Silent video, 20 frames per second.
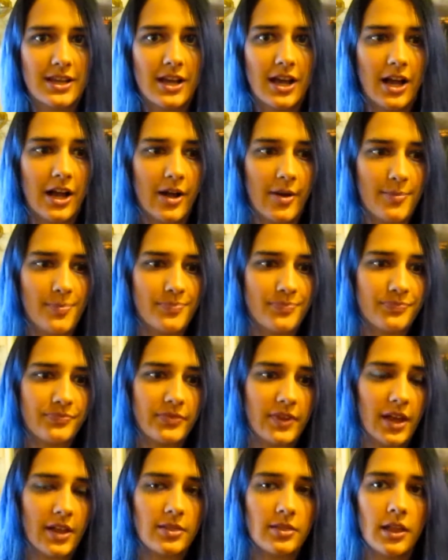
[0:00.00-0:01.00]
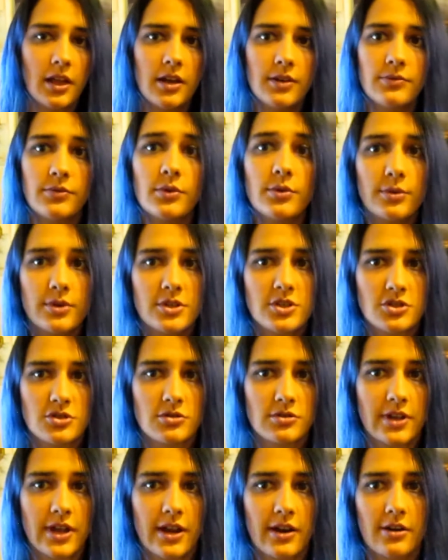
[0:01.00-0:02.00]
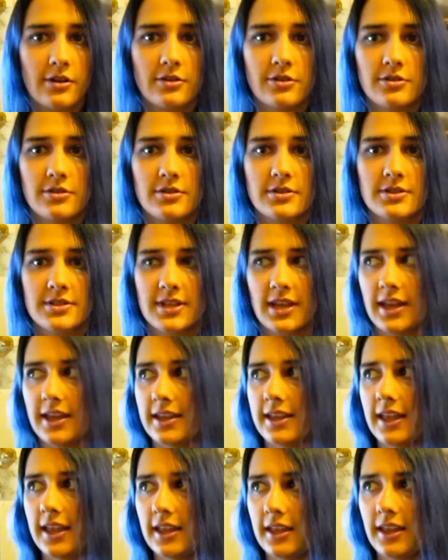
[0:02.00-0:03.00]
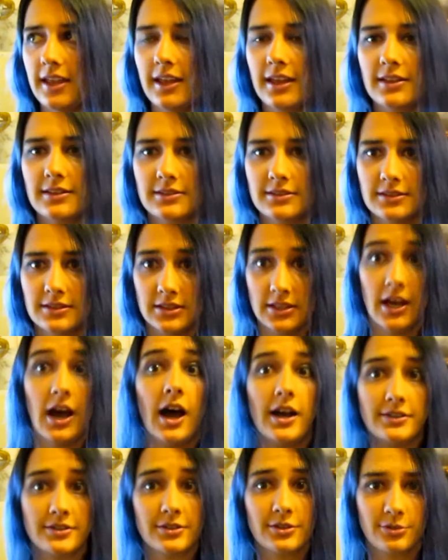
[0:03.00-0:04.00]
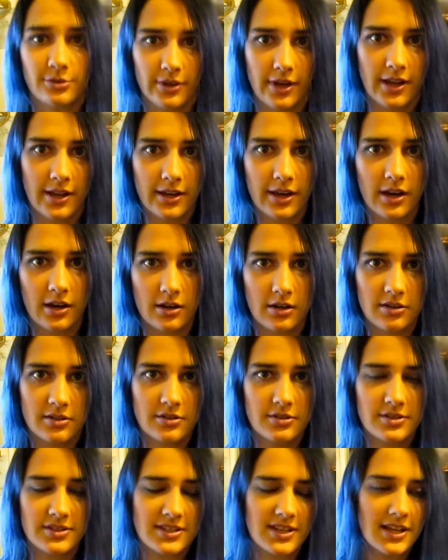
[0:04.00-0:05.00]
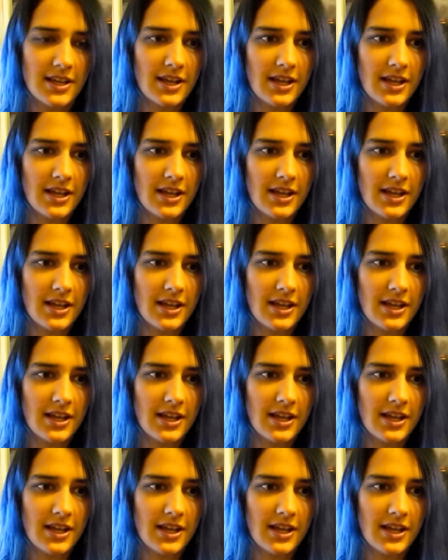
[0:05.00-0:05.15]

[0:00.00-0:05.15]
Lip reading: I love original characters. I can't not create characters.